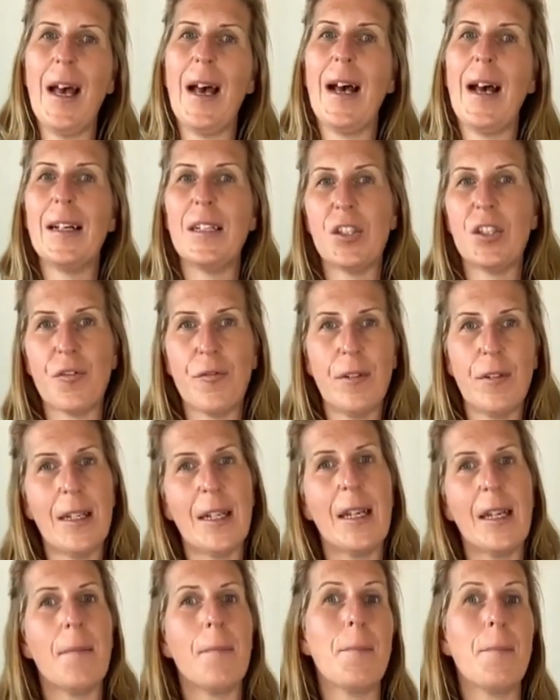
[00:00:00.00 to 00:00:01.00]
and
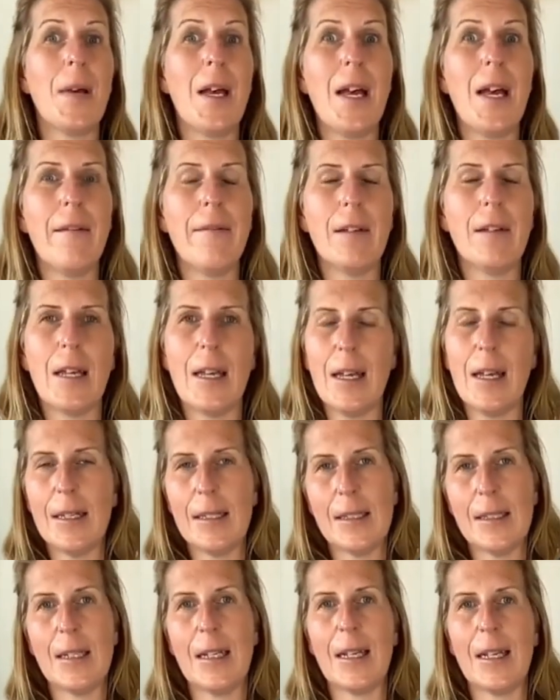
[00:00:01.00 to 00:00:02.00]
grinning and bearing it
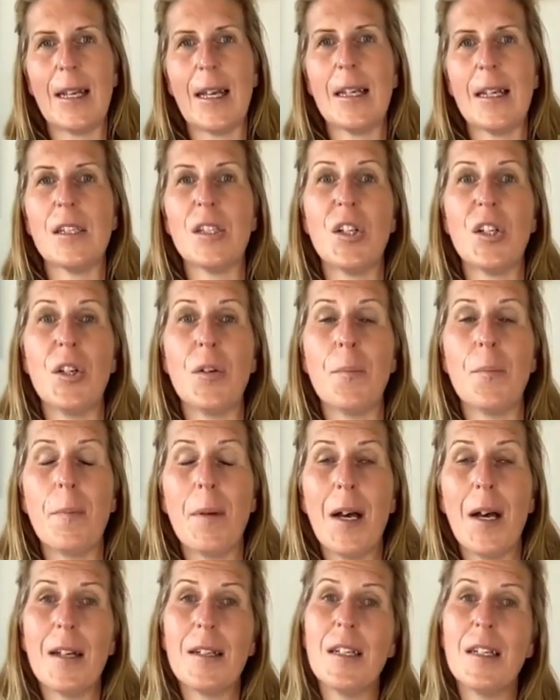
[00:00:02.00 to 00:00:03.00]
until it gets too
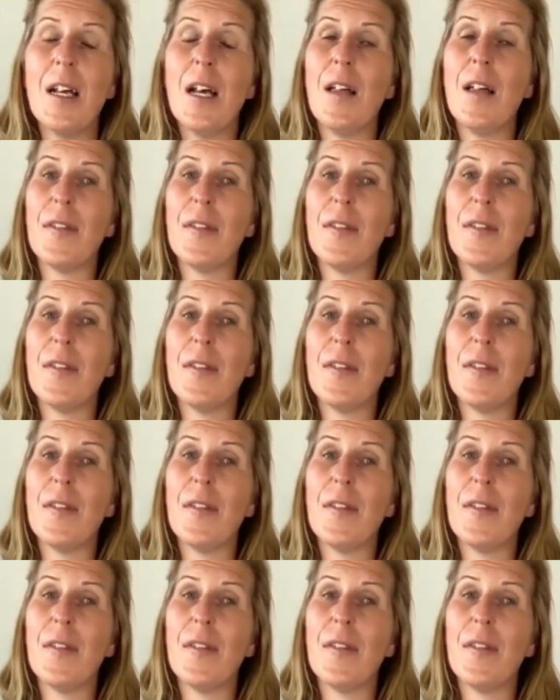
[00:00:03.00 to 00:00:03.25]
bad.